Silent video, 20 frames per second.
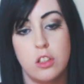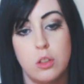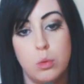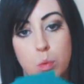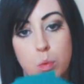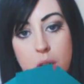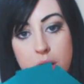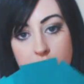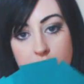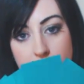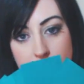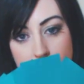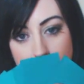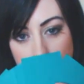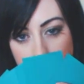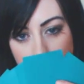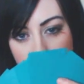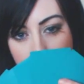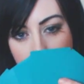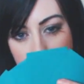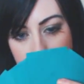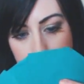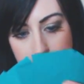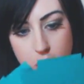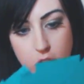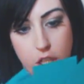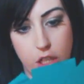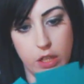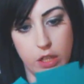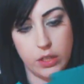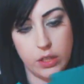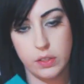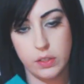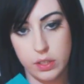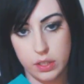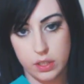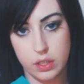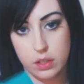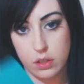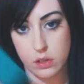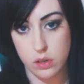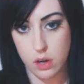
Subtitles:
the ones that you haven't used,